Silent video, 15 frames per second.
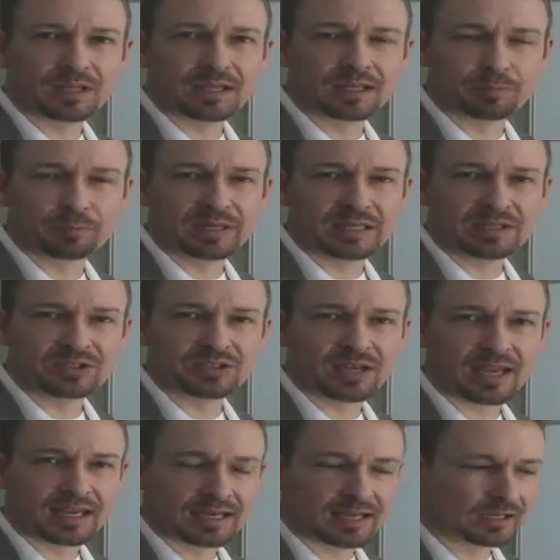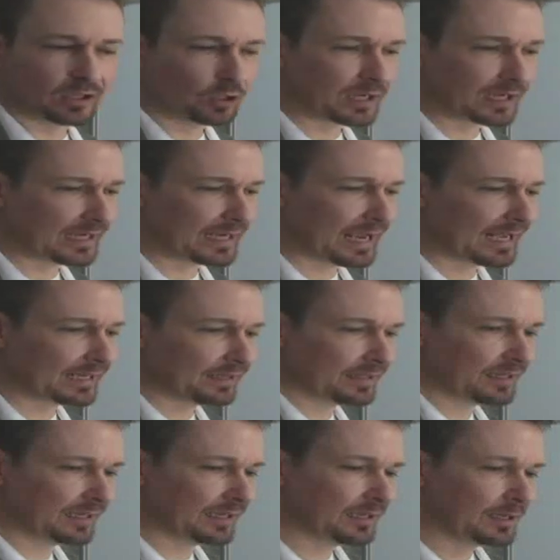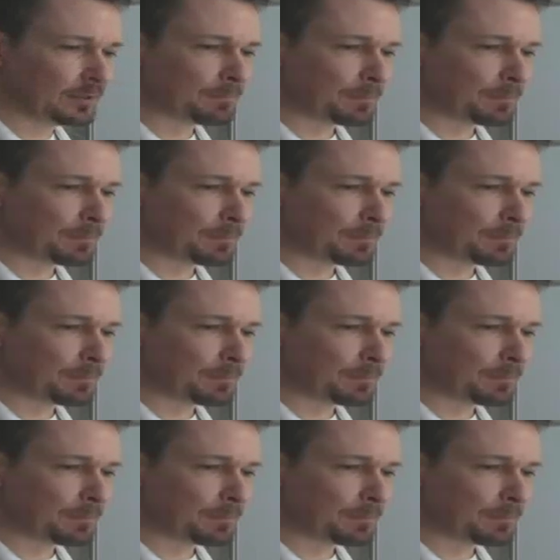in a peak state and looking at the